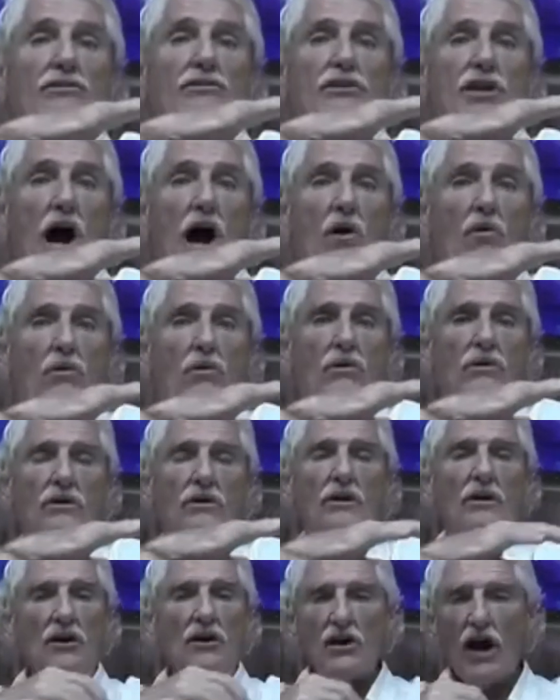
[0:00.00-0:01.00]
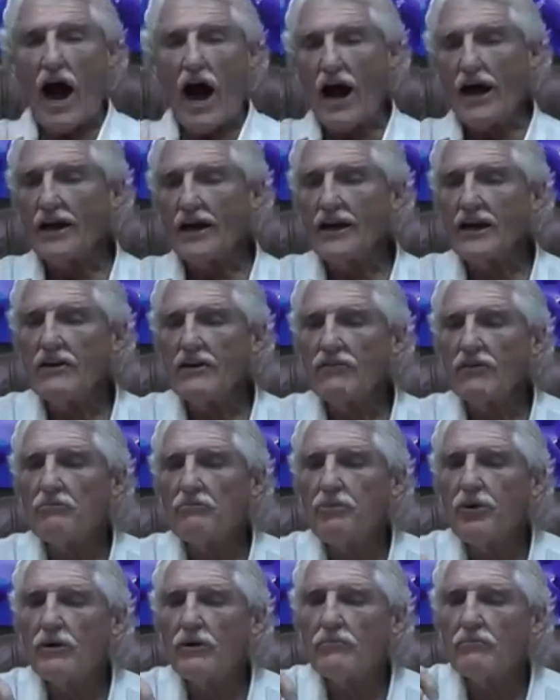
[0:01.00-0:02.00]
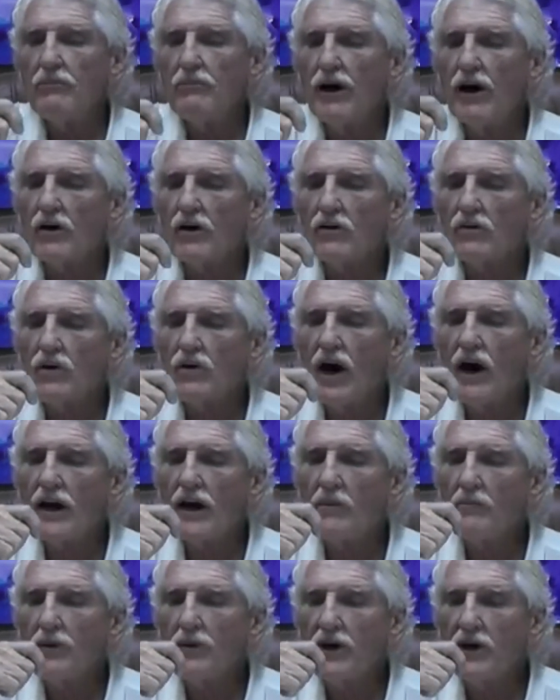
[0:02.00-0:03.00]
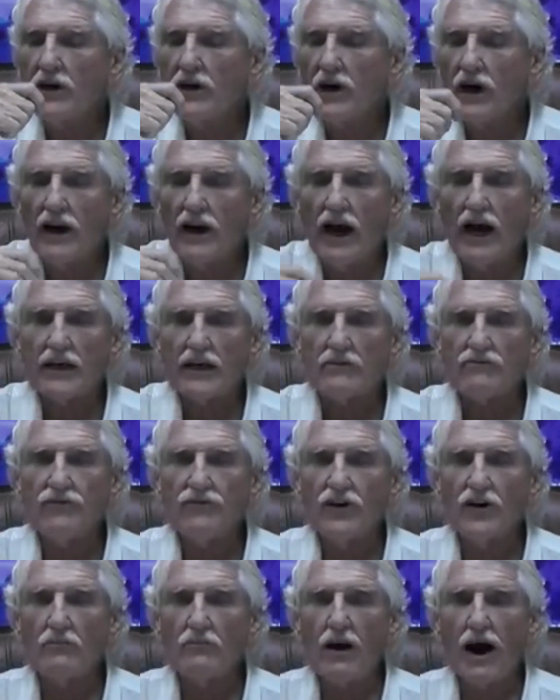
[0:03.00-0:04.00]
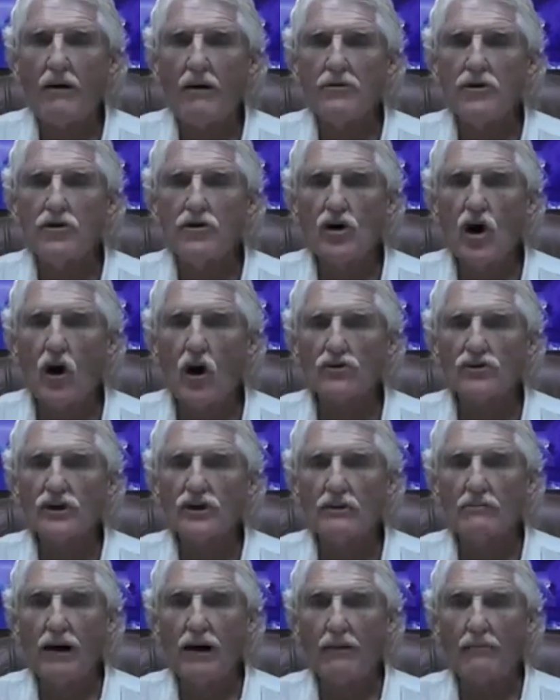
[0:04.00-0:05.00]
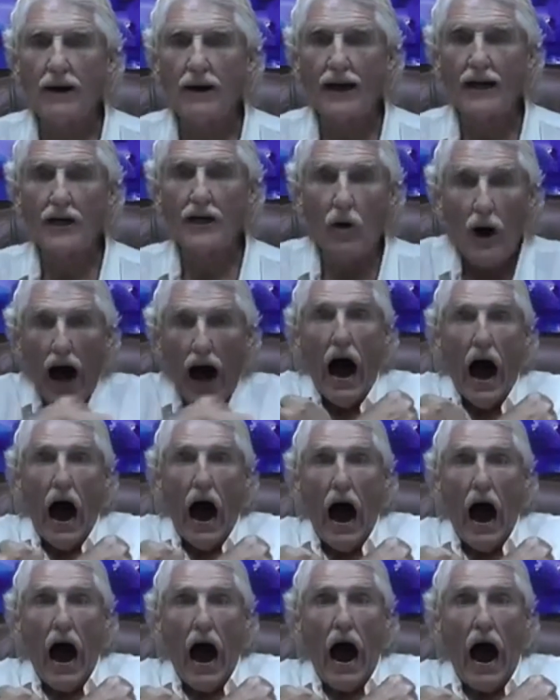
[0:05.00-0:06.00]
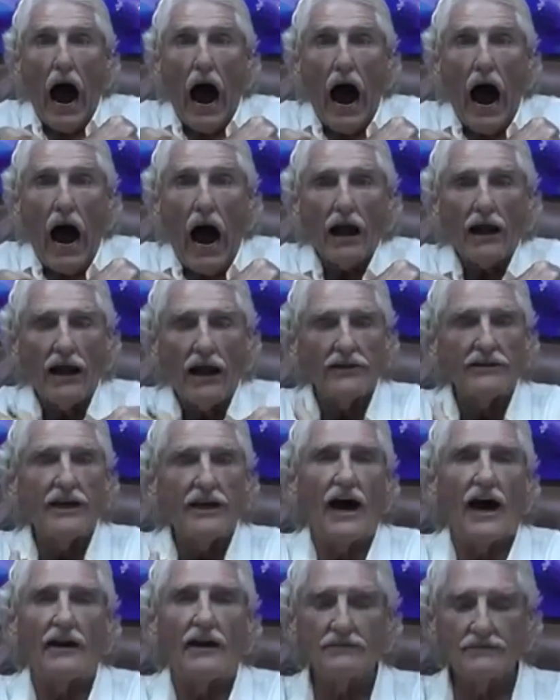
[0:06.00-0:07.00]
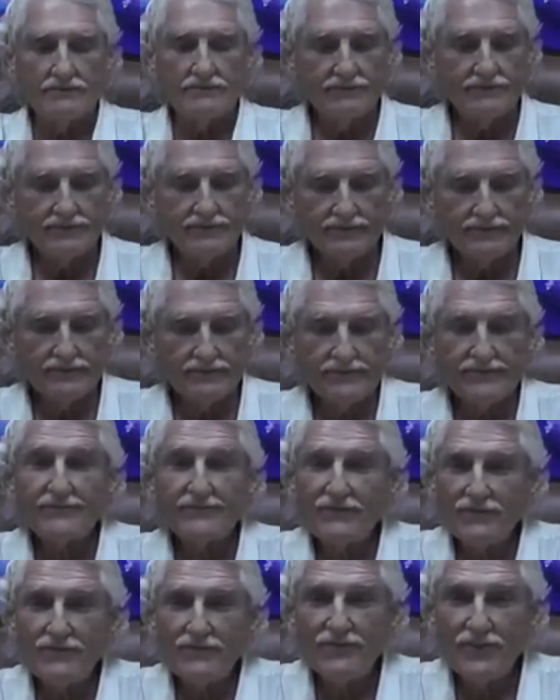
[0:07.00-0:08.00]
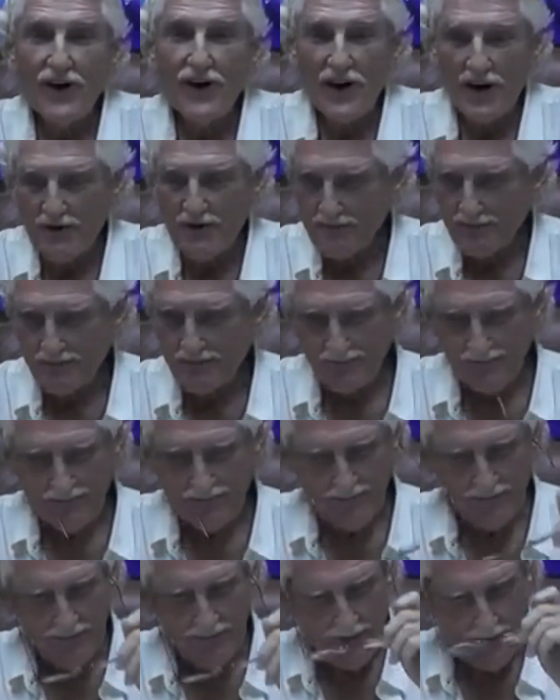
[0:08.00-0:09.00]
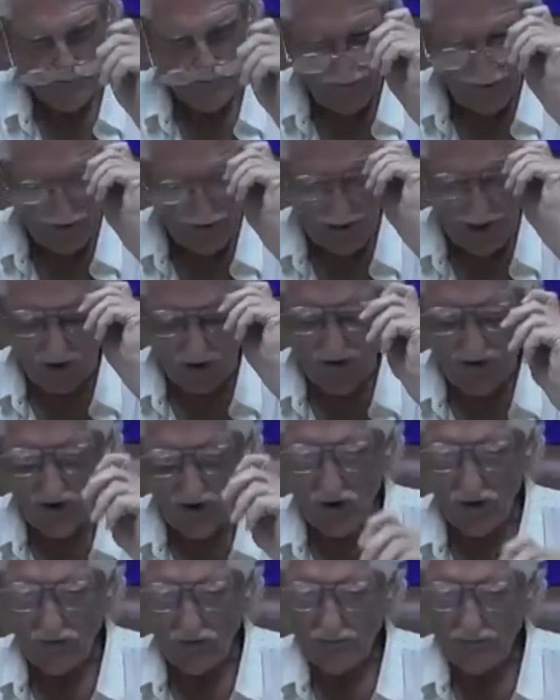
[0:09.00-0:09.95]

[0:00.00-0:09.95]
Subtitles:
no! I can even put milk right up here and I can feel my mucosa in my body go, like that. Funny, but it's so true.